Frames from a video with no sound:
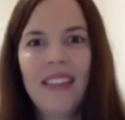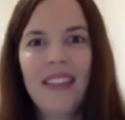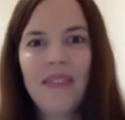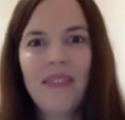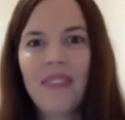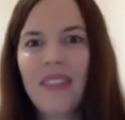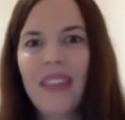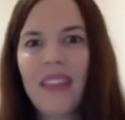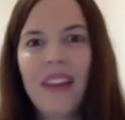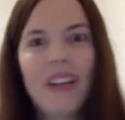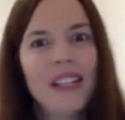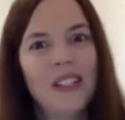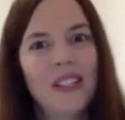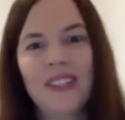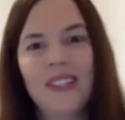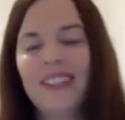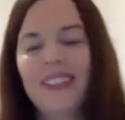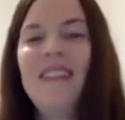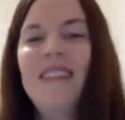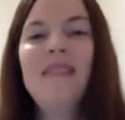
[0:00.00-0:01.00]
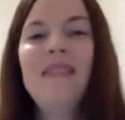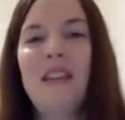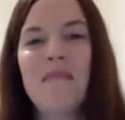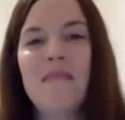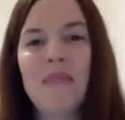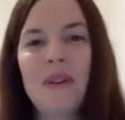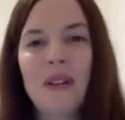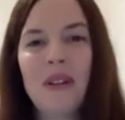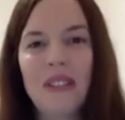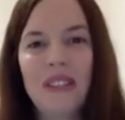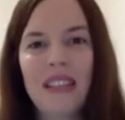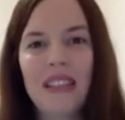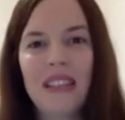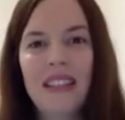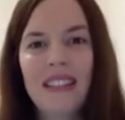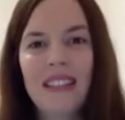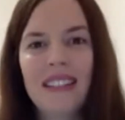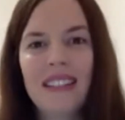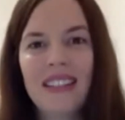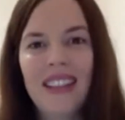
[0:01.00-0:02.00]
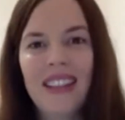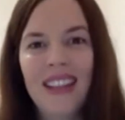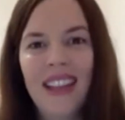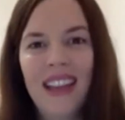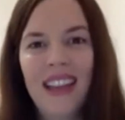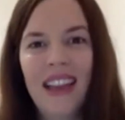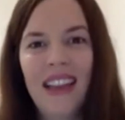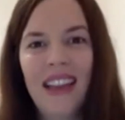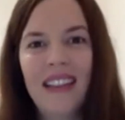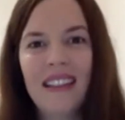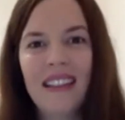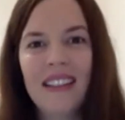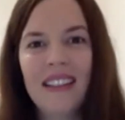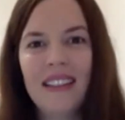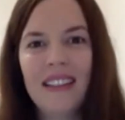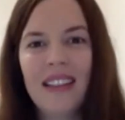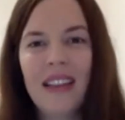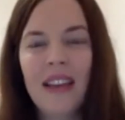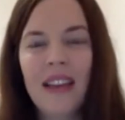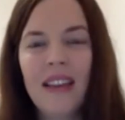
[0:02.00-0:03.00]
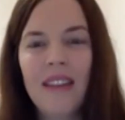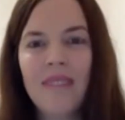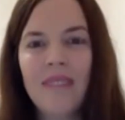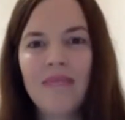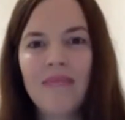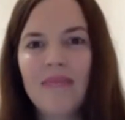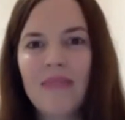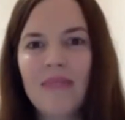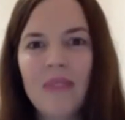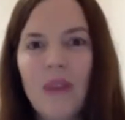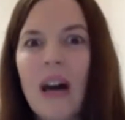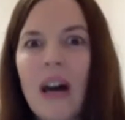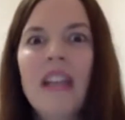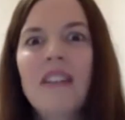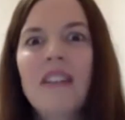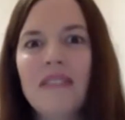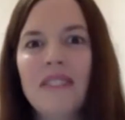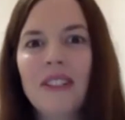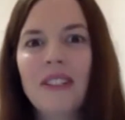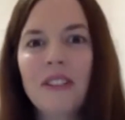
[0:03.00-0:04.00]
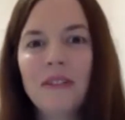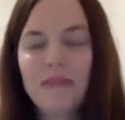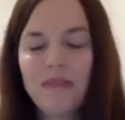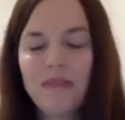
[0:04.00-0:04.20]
they're extremely important and they're wonderful.